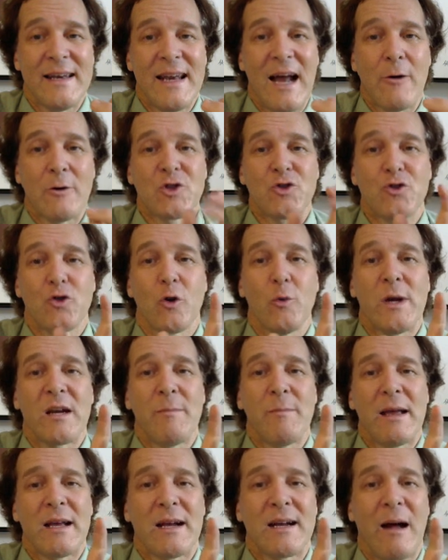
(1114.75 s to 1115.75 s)
Now it's true, we could
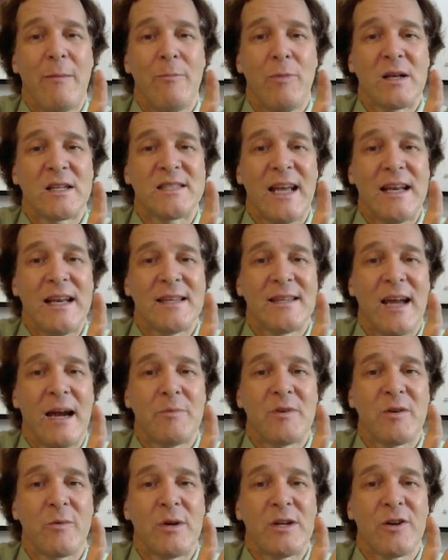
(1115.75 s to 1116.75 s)
make a complex data
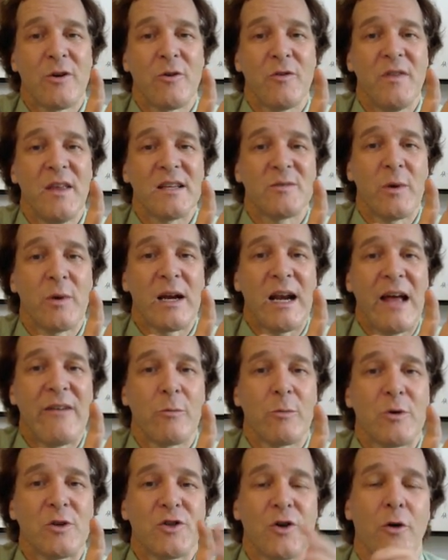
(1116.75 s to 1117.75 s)
type to return this. We could have
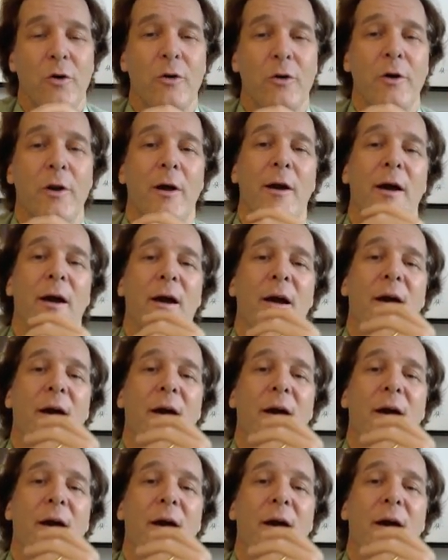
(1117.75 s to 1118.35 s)
it return,